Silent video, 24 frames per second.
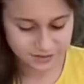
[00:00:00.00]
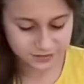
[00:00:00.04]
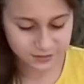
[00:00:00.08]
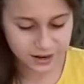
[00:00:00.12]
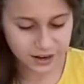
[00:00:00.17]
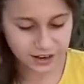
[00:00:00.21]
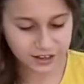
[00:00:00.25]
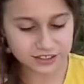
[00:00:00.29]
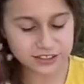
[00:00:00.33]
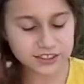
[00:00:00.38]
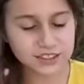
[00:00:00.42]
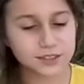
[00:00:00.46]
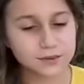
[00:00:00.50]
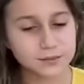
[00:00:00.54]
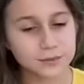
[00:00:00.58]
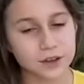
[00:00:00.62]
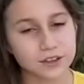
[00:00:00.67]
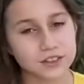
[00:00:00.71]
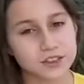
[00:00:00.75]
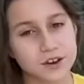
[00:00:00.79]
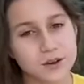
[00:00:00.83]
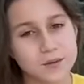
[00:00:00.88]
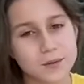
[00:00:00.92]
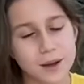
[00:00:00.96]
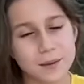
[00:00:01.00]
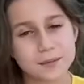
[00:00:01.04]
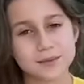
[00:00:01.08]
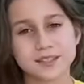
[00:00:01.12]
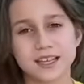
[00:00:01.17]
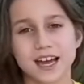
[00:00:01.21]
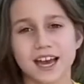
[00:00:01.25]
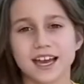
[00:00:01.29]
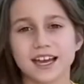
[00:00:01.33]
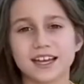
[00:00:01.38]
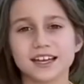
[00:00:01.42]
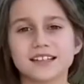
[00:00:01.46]
went on to both their
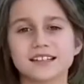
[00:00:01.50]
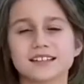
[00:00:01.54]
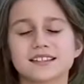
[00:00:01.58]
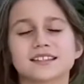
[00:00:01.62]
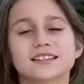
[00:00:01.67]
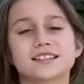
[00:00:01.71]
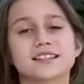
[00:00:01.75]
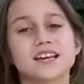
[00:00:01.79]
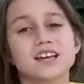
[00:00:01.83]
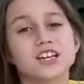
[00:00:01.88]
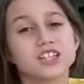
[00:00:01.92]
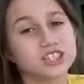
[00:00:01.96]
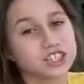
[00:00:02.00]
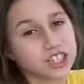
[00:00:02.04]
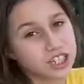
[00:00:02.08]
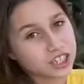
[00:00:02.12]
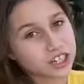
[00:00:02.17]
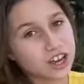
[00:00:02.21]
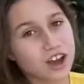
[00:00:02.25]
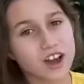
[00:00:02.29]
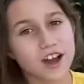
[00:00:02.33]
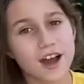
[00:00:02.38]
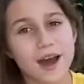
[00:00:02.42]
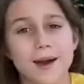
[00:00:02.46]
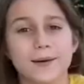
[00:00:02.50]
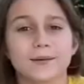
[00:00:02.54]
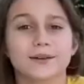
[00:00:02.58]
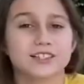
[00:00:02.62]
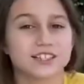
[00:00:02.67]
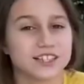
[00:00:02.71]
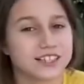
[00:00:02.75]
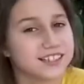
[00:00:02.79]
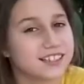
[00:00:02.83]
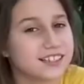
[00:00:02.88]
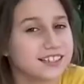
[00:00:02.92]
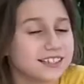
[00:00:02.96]
websites, Shein.com and
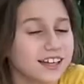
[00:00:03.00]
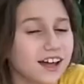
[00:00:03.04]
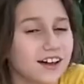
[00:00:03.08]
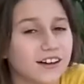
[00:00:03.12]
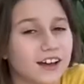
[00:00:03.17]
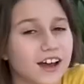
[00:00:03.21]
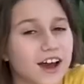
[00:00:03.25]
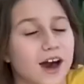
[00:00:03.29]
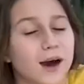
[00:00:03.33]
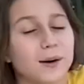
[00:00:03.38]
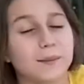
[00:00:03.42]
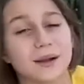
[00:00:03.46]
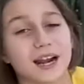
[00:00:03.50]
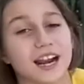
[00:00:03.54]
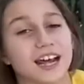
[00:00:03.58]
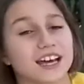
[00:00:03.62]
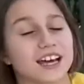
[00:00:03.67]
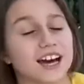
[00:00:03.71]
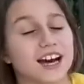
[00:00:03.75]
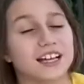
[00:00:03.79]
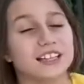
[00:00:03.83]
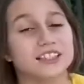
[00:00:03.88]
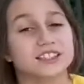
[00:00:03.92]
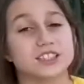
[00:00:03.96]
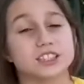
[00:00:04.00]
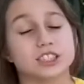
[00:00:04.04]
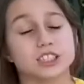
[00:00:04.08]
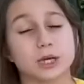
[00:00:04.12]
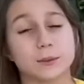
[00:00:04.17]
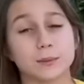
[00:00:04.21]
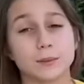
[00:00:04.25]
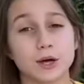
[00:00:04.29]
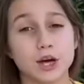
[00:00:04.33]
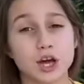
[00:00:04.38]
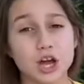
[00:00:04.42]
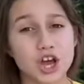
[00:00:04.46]
Justice.com, and I got
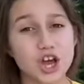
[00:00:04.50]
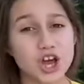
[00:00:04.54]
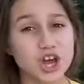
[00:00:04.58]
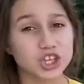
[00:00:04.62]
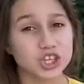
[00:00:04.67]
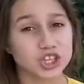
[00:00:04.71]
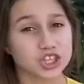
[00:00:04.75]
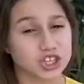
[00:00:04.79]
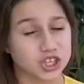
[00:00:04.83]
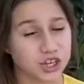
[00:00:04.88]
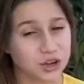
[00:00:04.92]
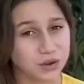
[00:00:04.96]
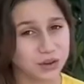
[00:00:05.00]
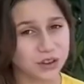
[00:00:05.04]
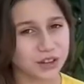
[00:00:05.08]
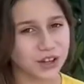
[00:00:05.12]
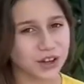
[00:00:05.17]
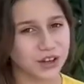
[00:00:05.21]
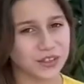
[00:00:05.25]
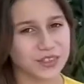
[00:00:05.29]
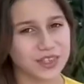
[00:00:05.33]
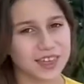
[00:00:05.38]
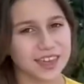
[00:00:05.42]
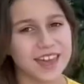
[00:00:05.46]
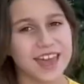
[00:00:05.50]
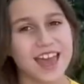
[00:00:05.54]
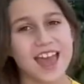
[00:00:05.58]
some cute clothing.